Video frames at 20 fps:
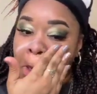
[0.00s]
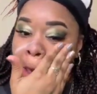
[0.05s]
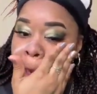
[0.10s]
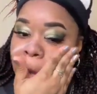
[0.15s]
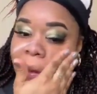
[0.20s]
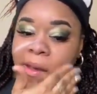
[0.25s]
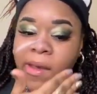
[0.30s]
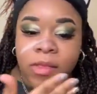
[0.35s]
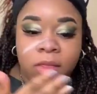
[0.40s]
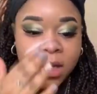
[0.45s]

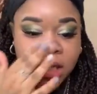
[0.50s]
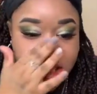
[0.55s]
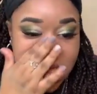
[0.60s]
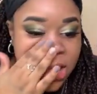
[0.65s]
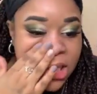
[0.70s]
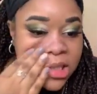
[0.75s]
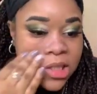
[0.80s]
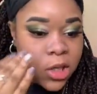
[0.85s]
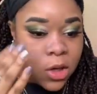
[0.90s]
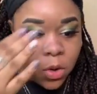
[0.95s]
in the
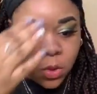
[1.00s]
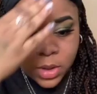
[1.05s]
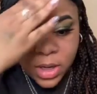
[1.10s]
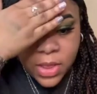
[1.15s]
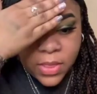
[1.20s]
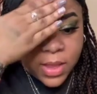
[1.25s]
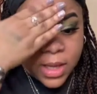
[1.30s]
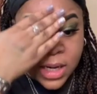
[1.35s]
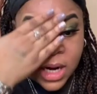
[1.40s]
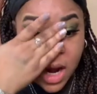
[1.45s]
T-zone,
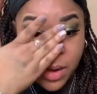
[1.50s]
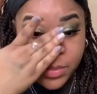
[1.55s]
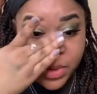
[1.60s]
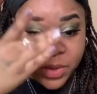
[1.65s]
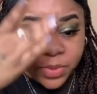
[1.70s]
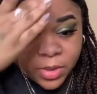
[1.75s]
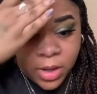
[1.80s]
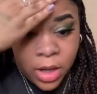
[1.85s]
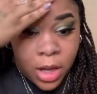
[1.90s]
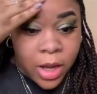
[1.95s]
and then I'll
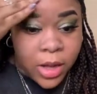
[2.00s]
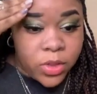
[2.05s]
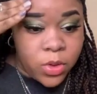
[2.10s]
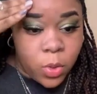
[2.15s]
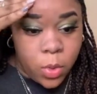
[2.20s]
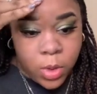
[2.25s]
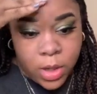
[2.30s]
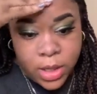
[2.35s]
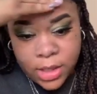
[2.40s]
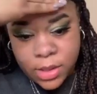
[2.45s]
put the other
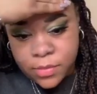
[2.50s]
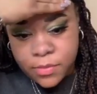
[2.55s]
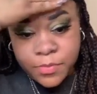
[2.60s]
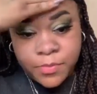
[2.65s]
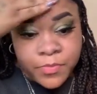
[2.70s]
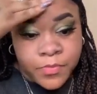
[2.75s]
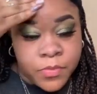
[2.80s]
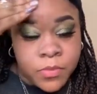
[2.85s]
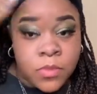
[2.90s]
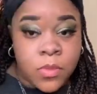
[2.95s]
one
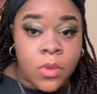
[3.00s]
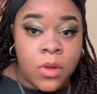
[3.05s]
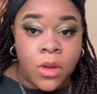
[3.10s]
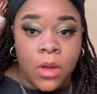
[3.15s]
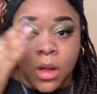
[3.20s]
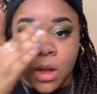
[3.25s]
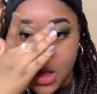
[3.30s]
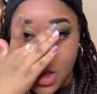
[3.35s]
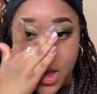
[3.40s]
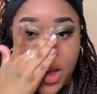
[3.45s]

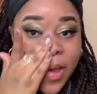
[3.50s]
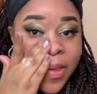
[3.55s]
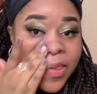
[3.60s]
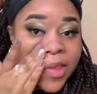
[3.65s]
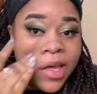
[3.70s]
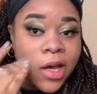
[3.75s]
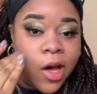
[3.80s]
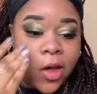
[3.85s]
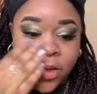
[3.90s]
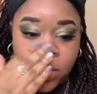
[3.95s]

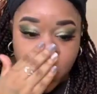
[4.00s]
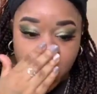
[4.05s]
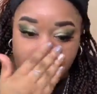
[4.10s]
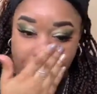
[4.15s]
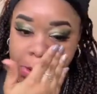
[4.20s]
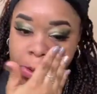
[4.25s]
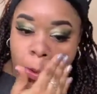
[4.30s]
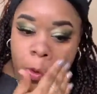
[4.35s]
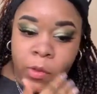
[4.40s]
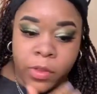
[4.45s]

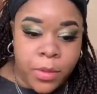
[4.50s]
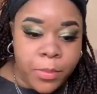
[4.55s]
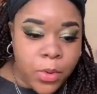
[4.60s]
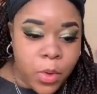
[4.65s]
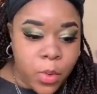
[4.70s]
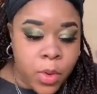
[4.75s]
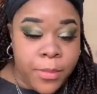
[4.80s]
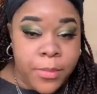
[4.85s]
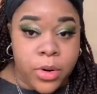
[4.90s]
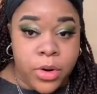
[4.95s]
on the
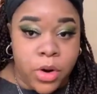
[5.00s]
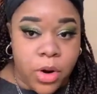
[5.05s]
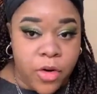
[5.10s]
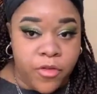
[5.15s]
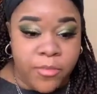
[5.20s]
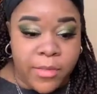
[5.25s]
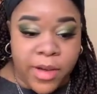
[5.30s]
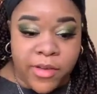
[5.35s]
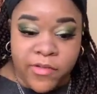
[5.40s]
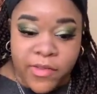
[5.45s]
perimeter
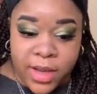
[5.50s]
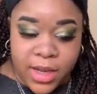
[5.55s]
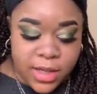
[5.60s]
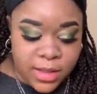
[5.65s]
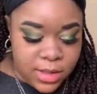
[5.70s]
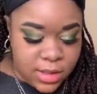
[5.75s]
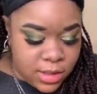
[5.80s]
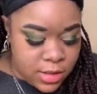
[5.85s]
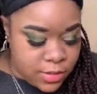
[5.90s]
of my face.